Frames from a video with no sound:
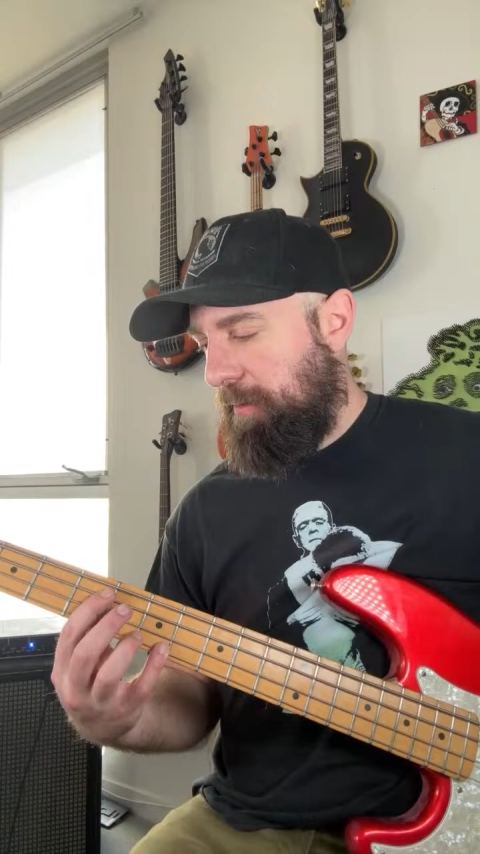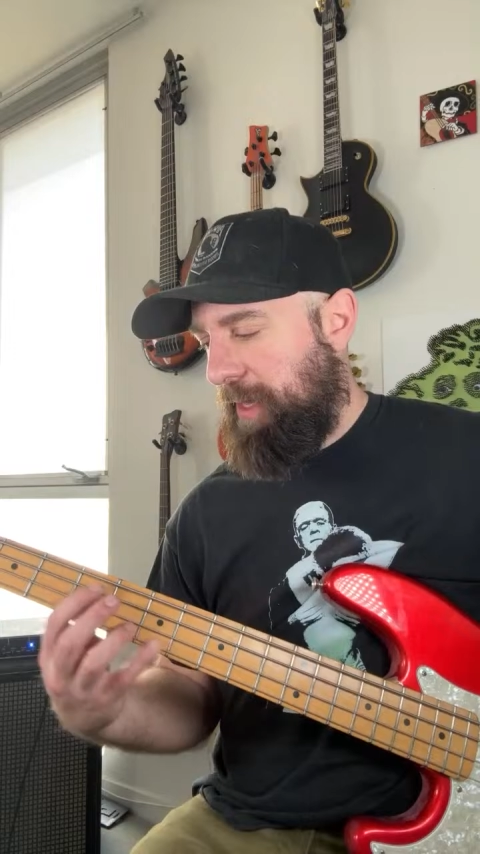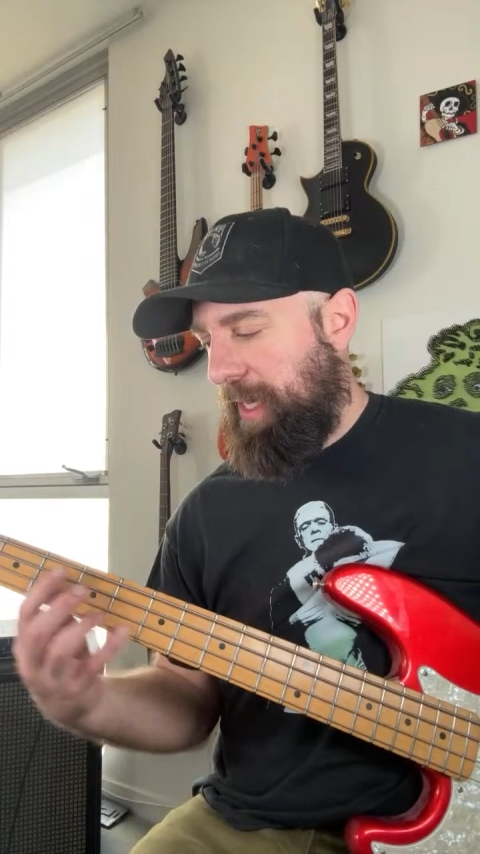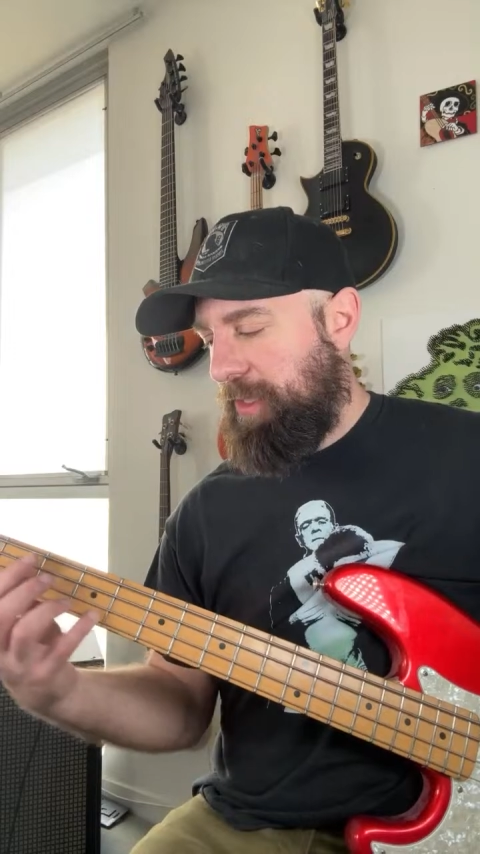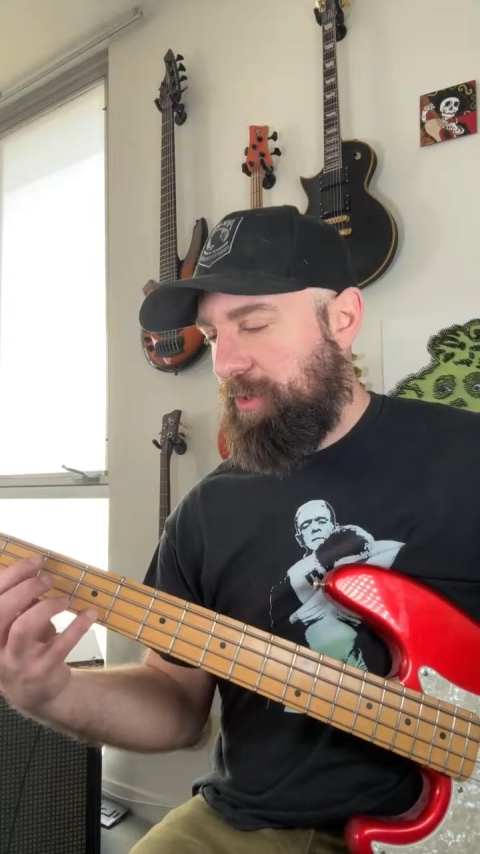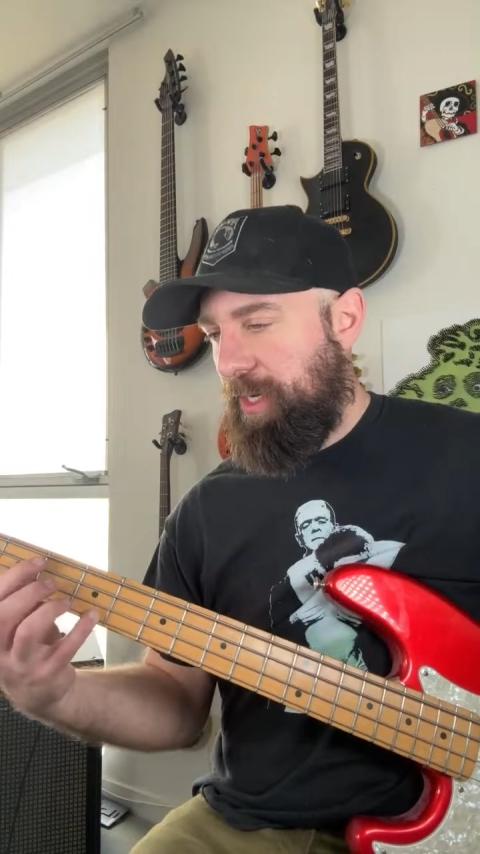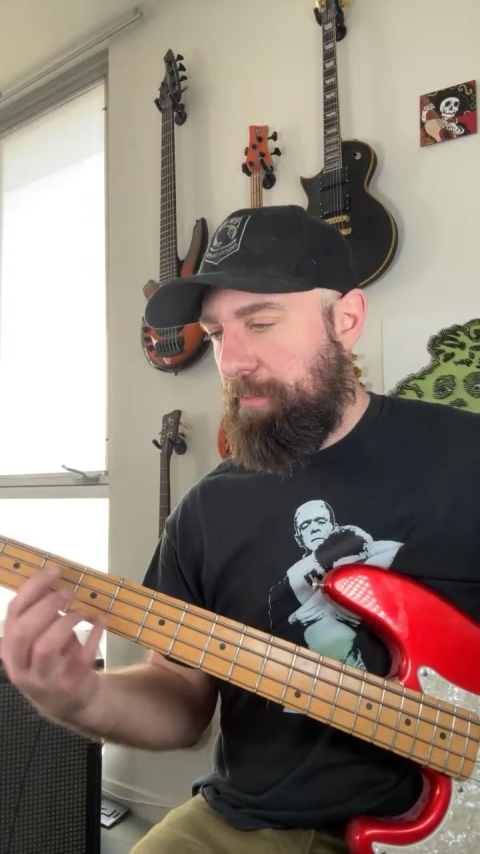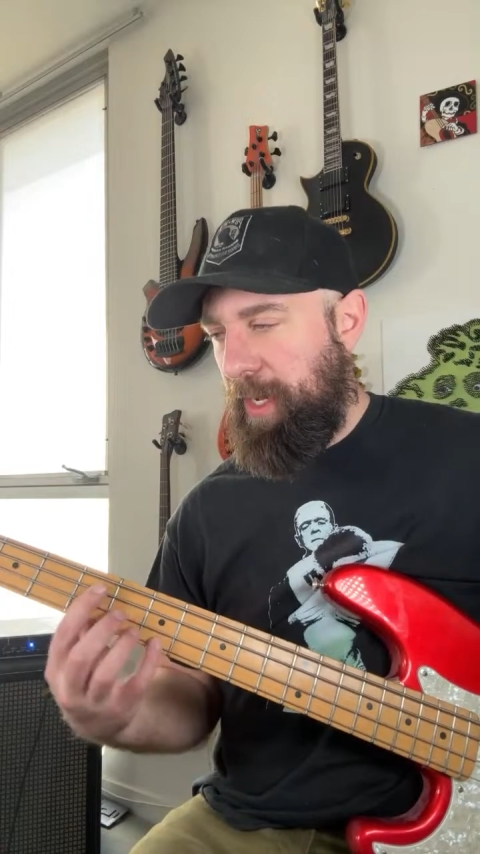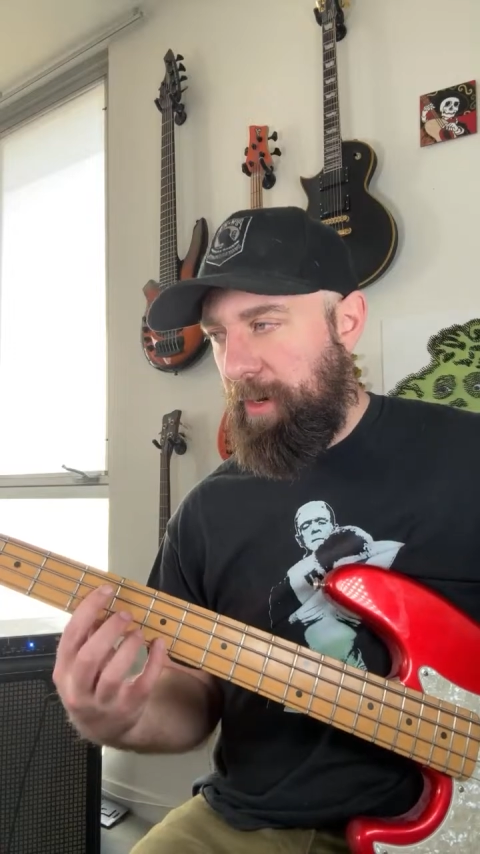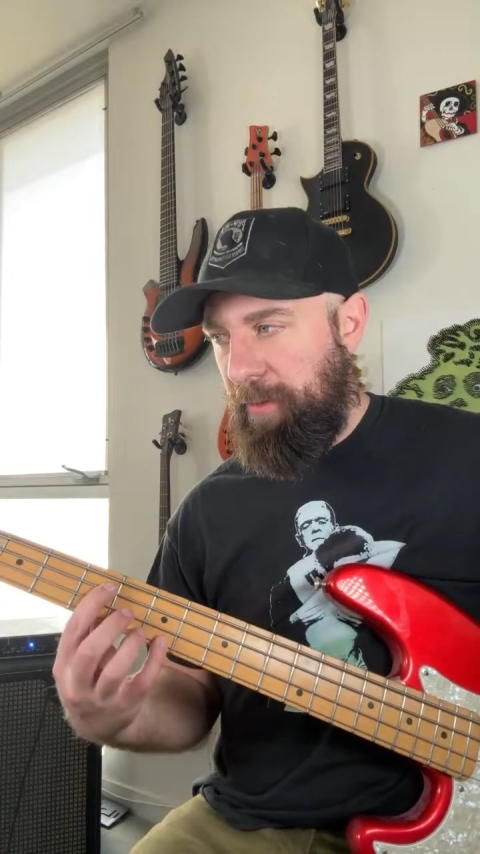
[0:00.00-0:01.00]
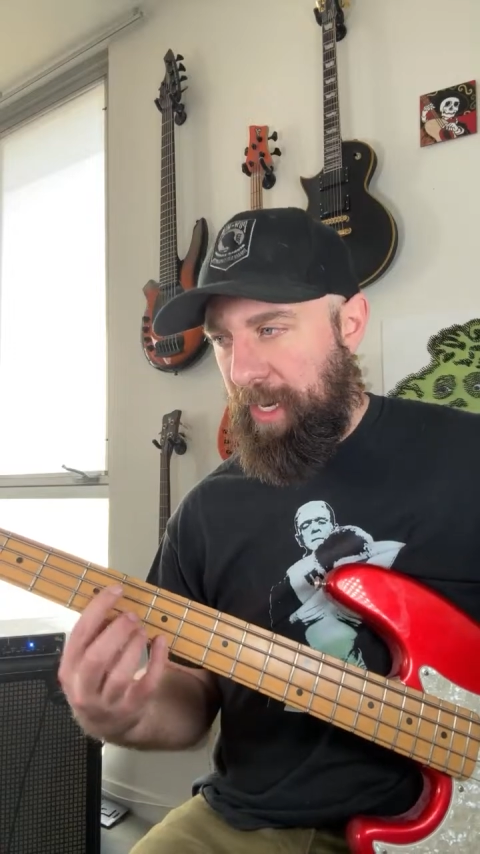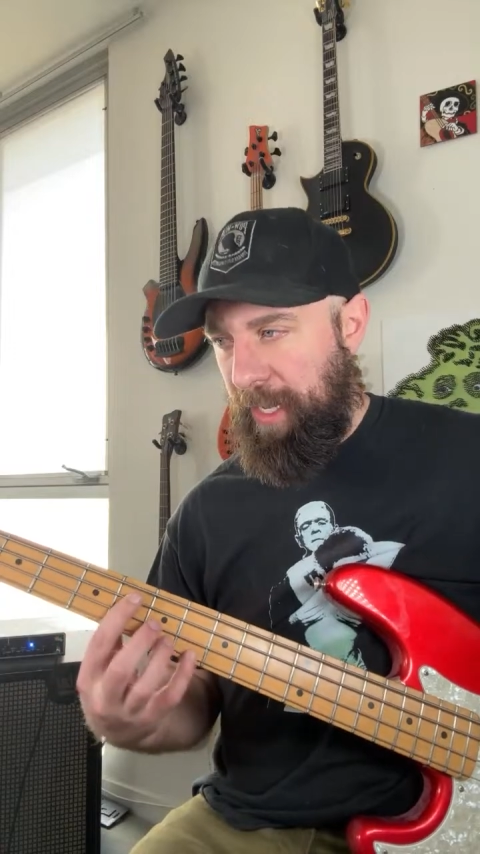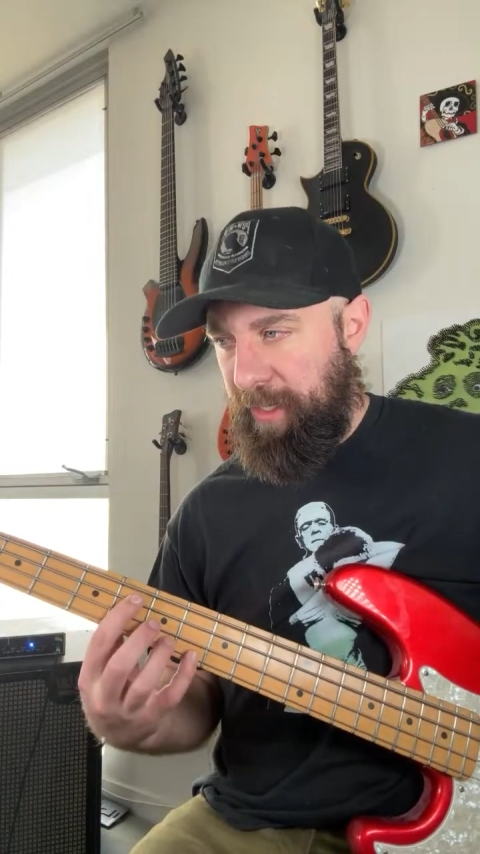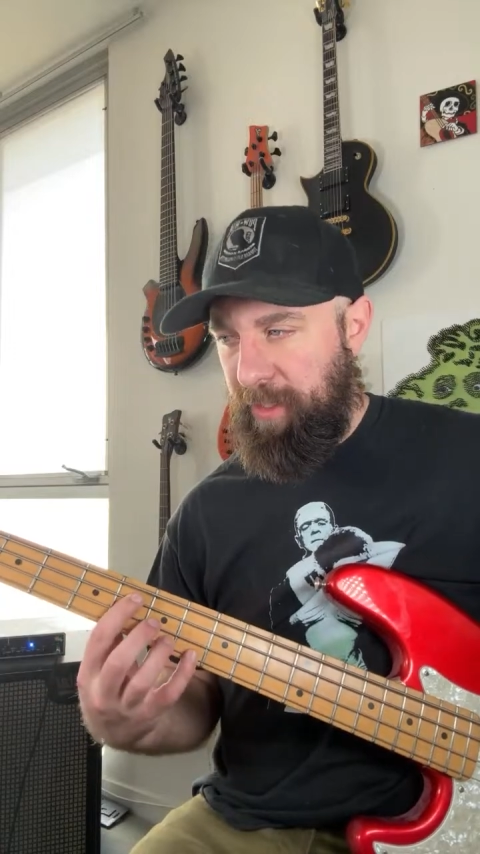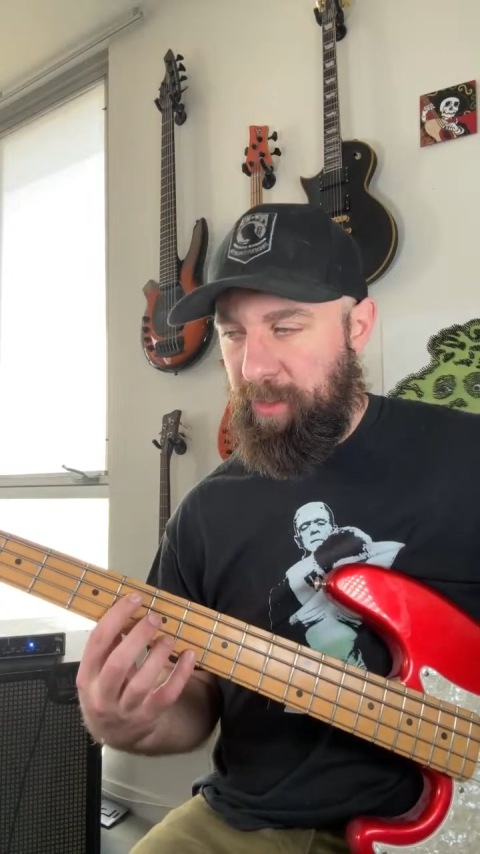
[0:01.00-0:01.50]
As you get better at
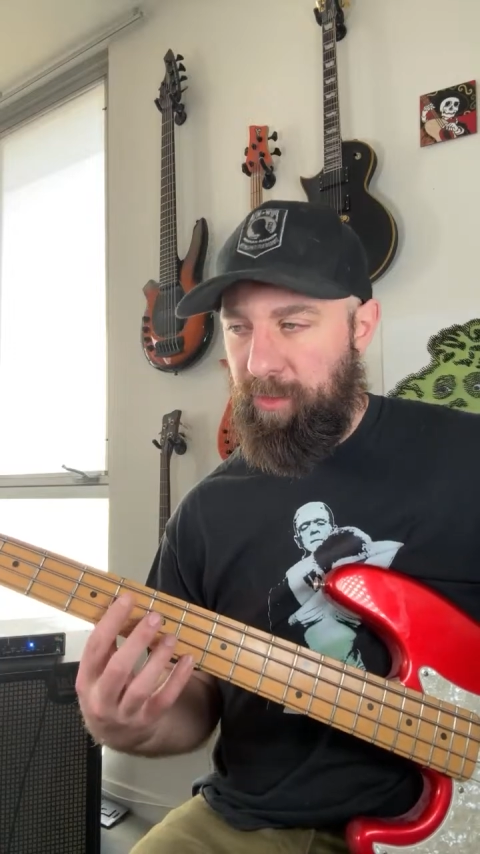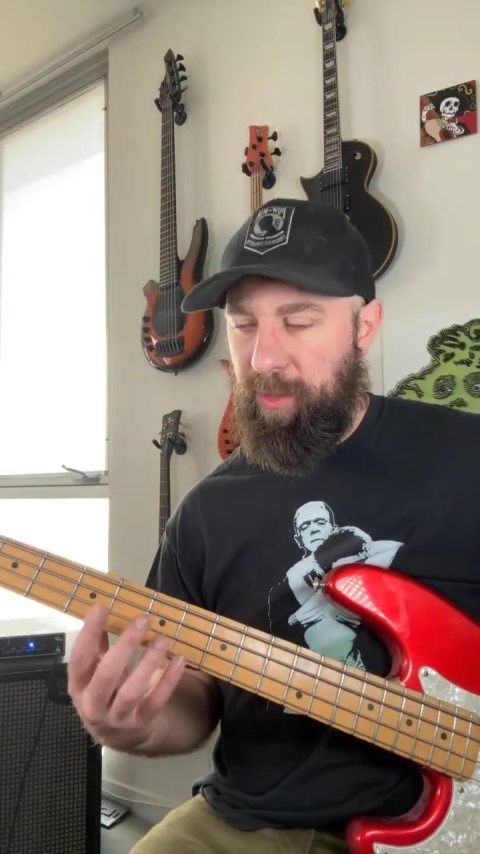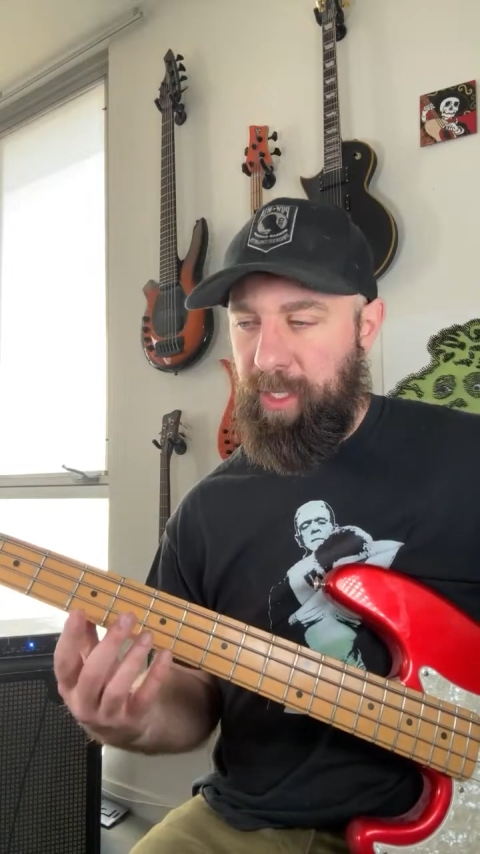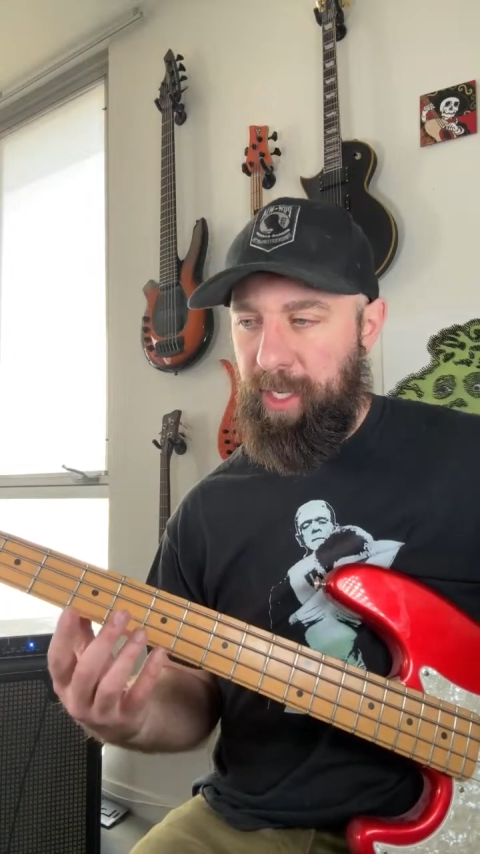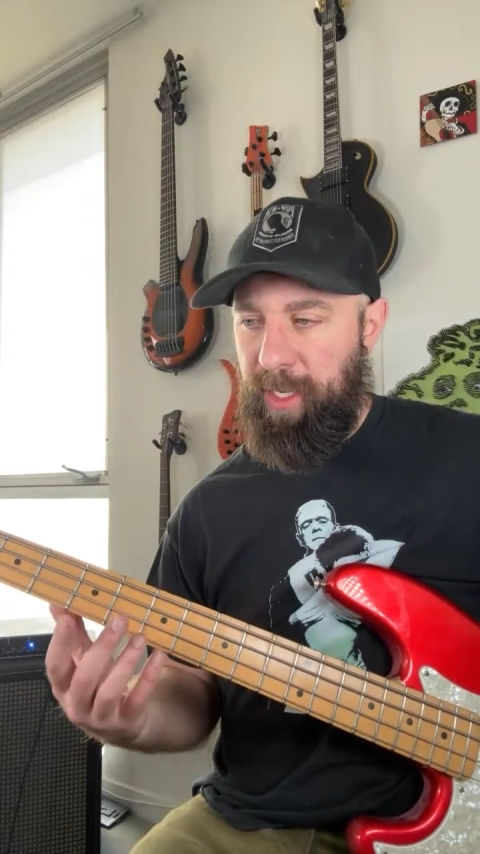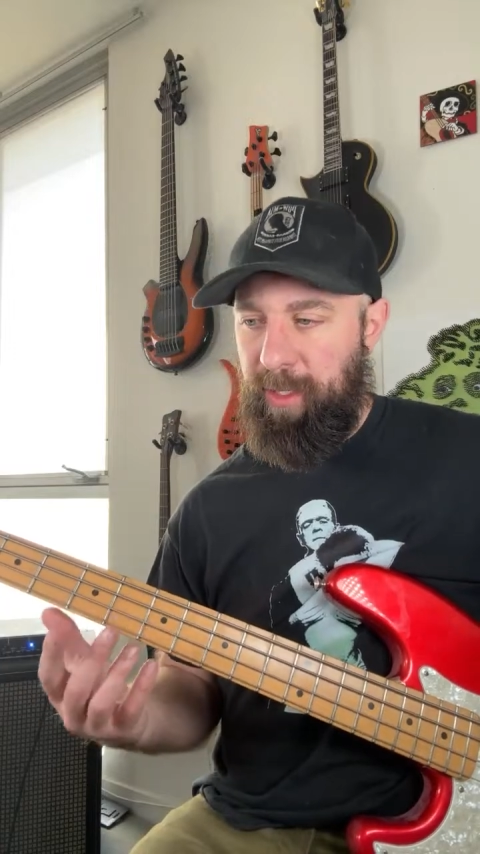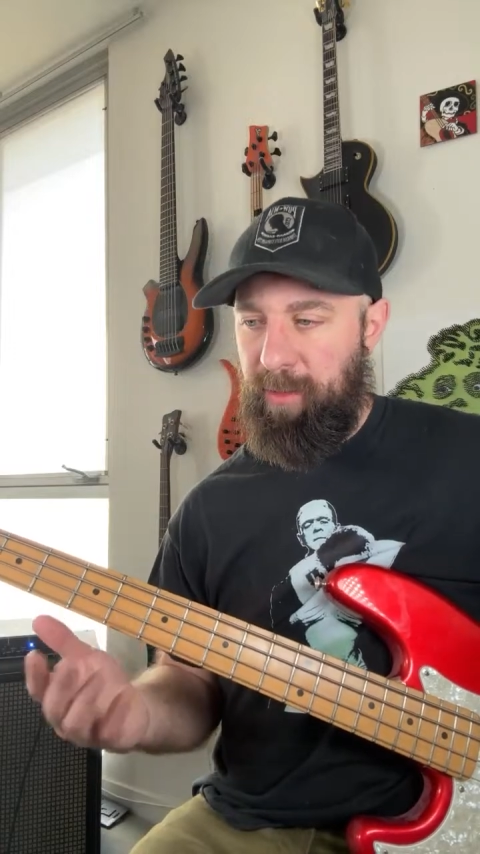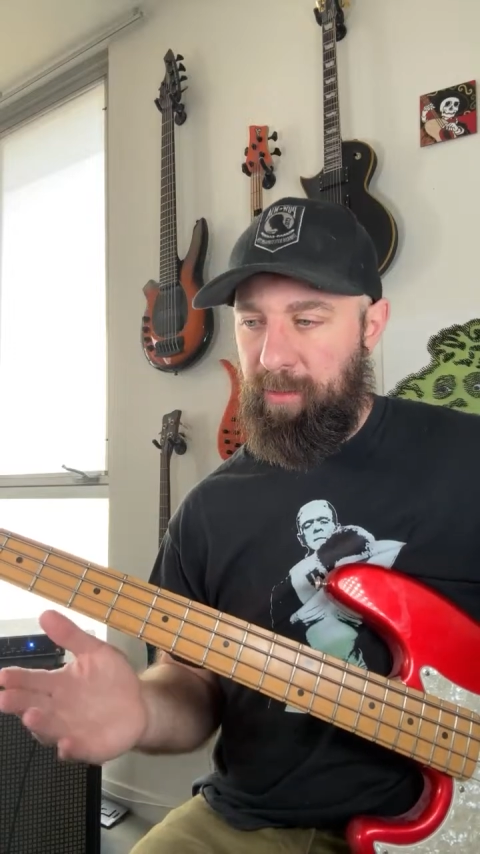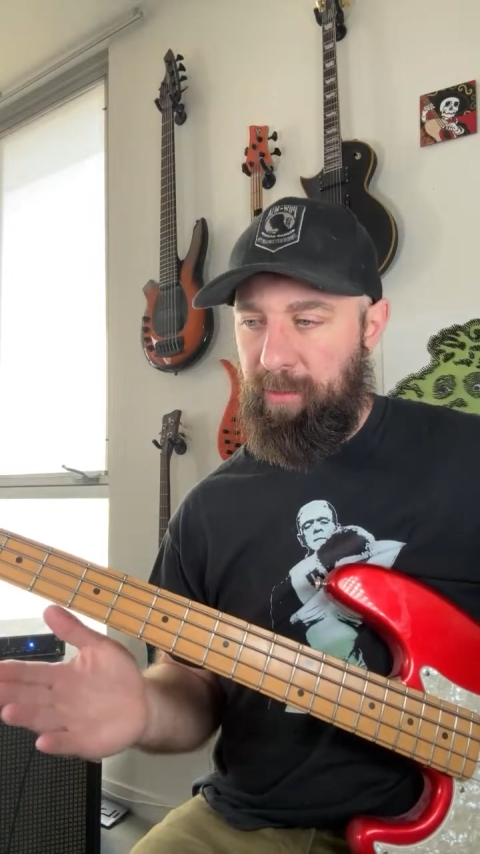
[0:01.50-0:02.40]
it, you can